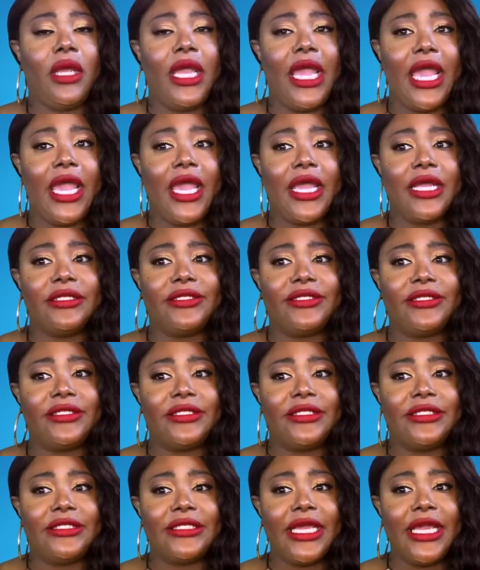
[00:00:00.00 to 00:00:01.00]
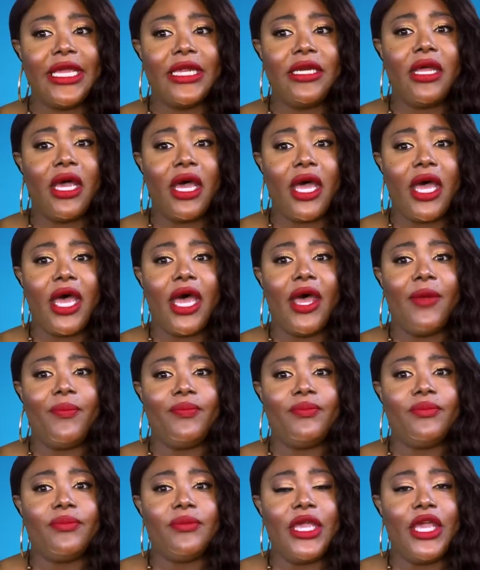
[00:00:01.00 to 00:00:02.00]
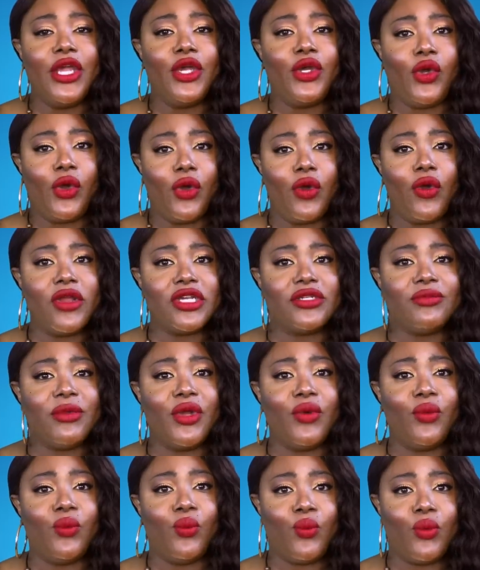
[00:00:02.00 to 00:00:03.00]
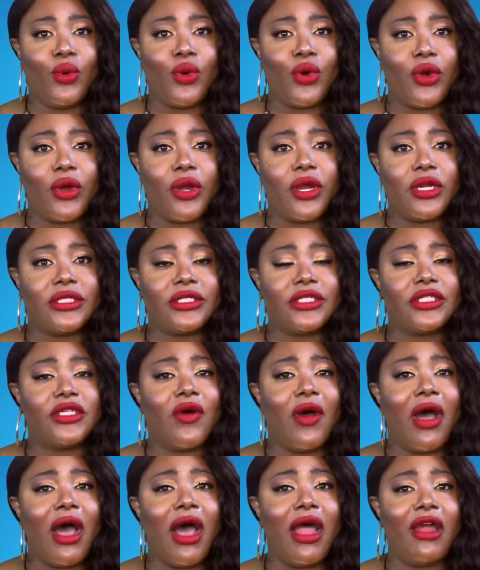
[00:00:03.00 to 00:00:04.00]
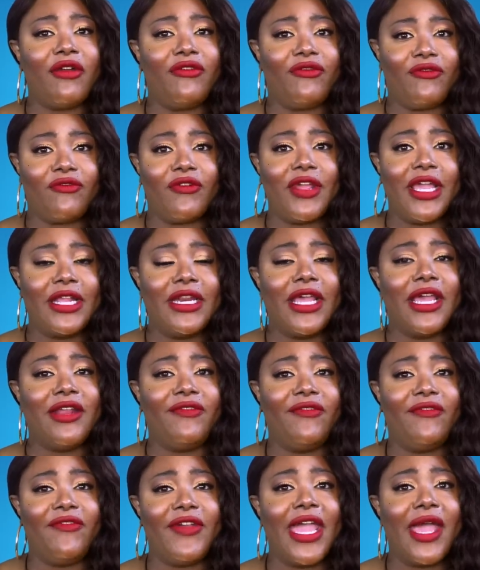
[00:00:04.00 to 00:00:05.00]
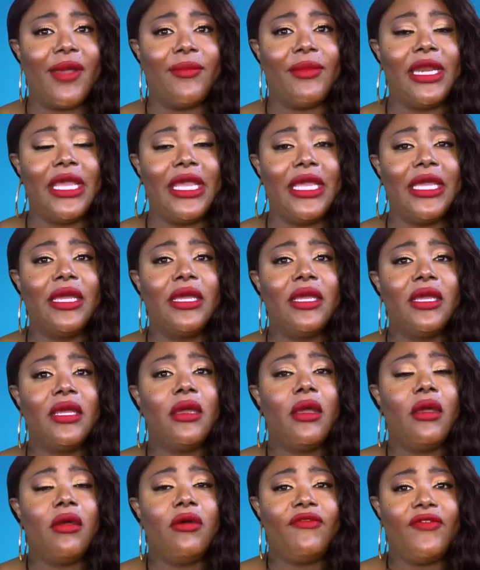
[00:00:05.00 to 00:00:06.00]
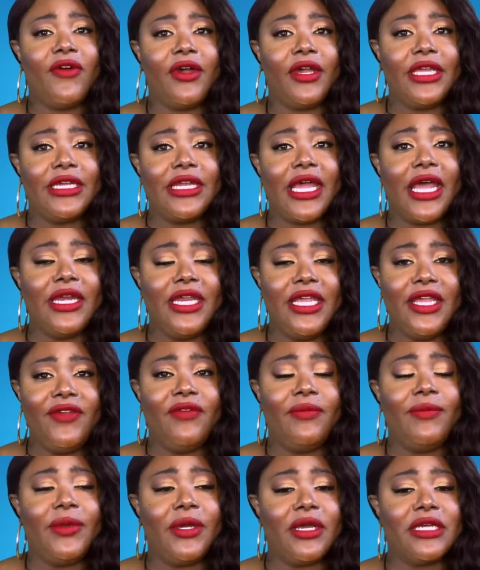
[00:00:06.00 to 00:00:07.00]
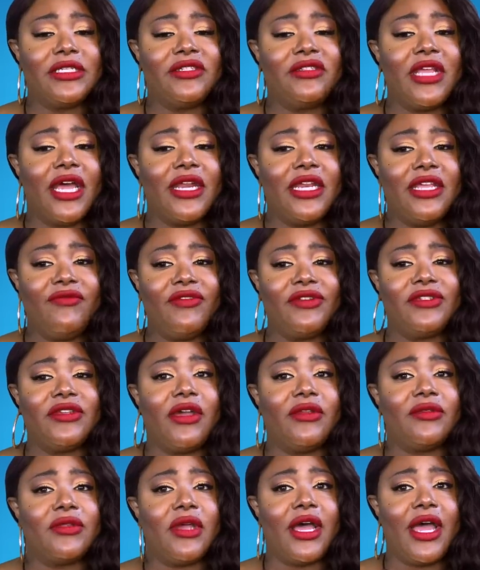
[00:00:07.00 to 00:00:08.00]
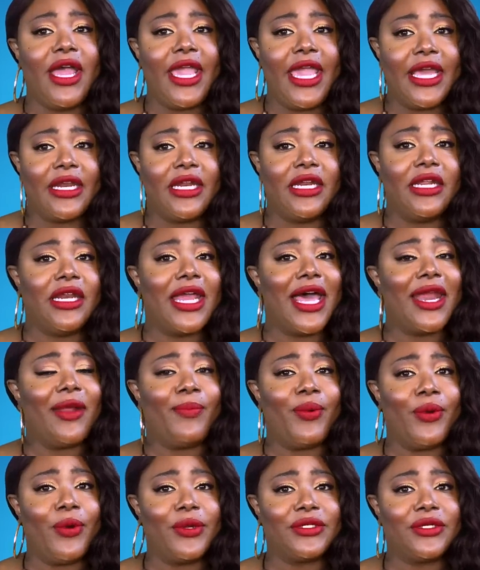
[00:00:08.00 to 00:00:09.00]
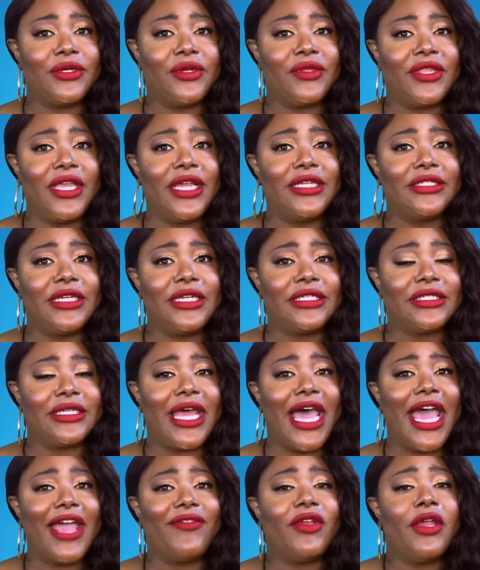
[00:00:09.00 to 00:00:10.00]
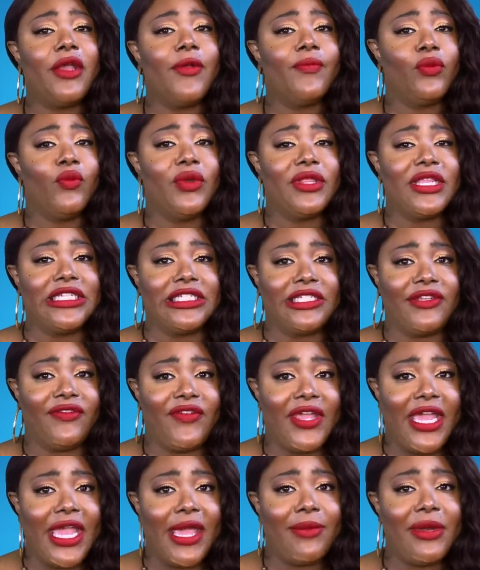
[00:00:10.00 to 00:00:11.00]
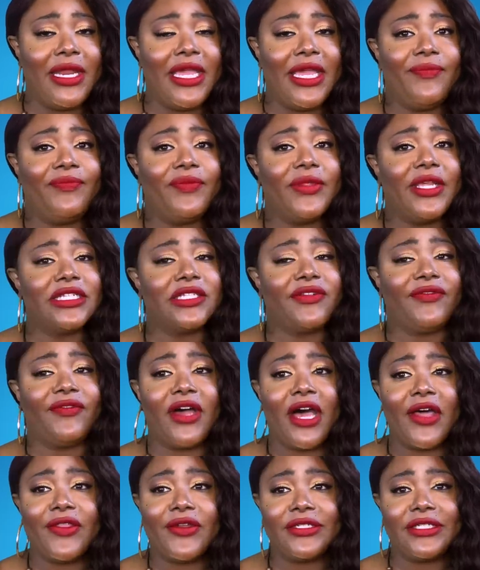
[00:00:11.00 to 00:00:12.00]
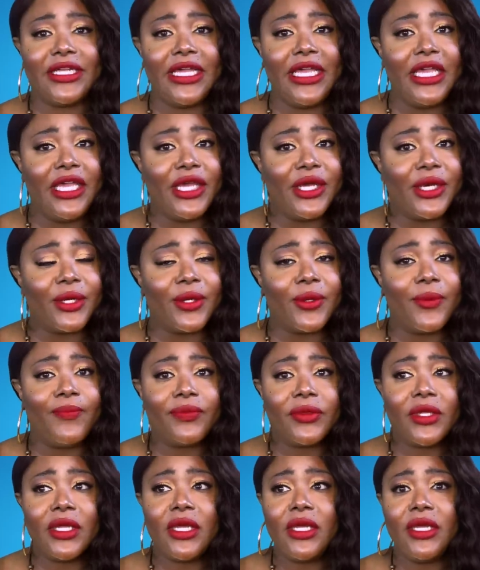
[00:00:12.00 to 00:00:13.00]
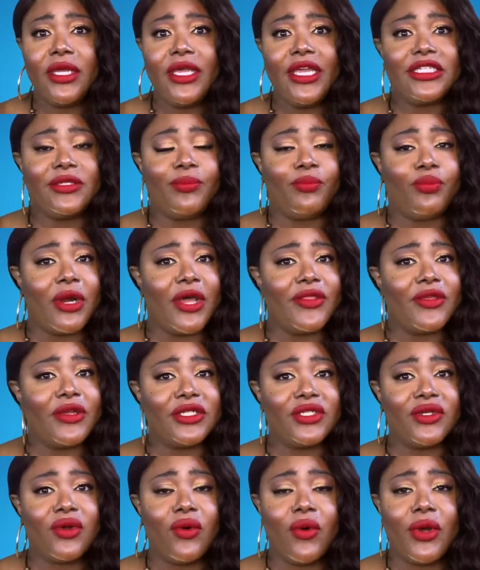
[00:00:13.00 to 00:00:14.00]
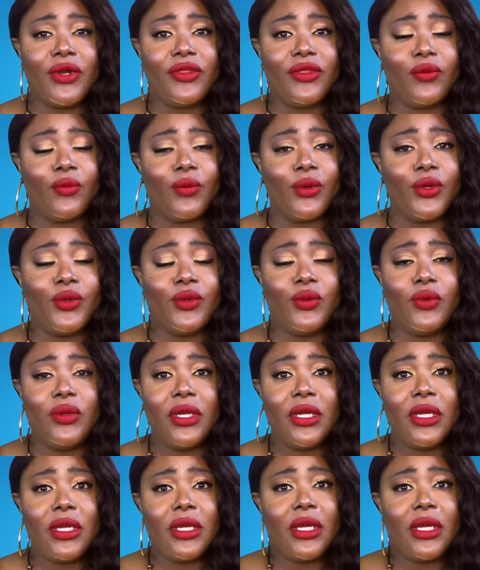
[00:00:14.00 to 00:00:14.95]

and send up encouragement words to our friend and family, Funky Dineva, because Doniva's handling a lot of personal things in his life with his family. His father's ill. His brother's going through,